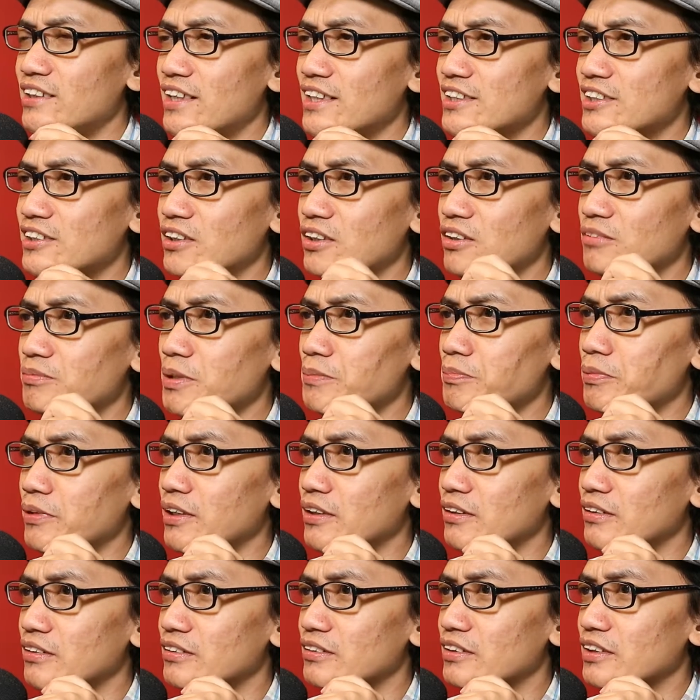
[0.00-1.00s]
there is no
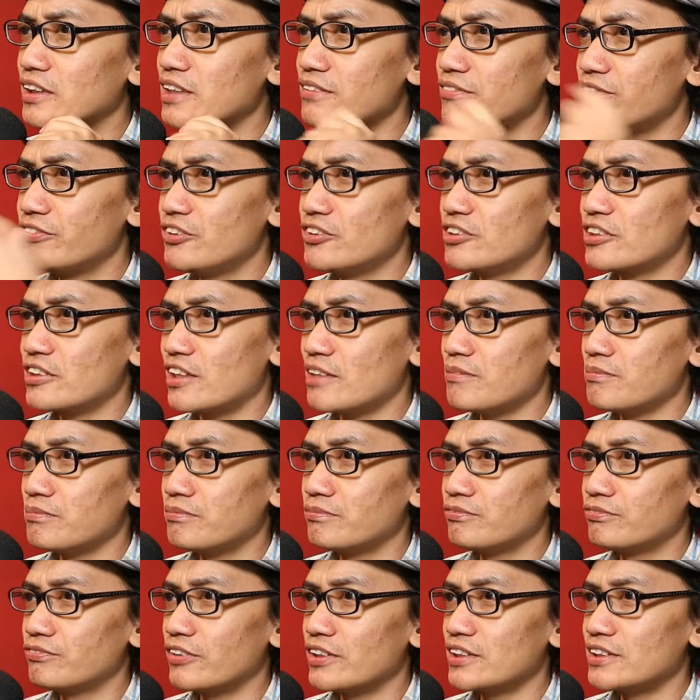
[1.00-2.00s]
people give you
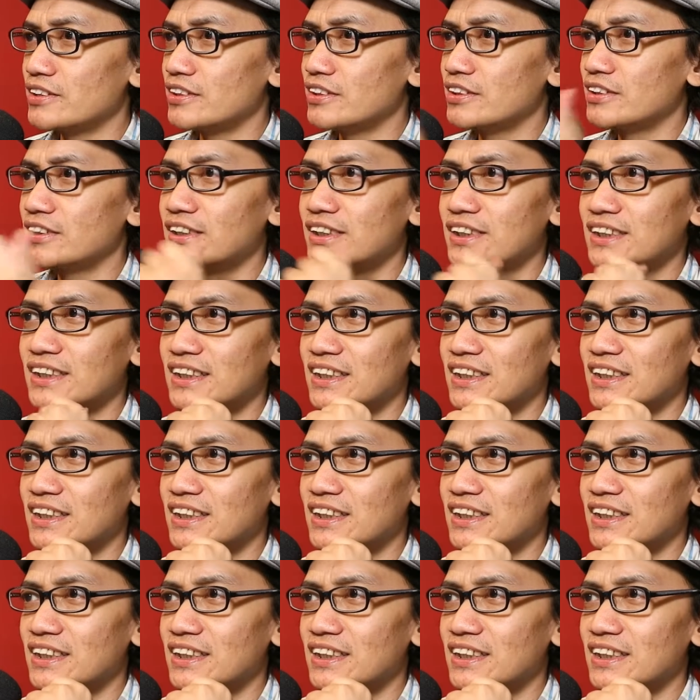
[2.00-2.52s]
script, for instance?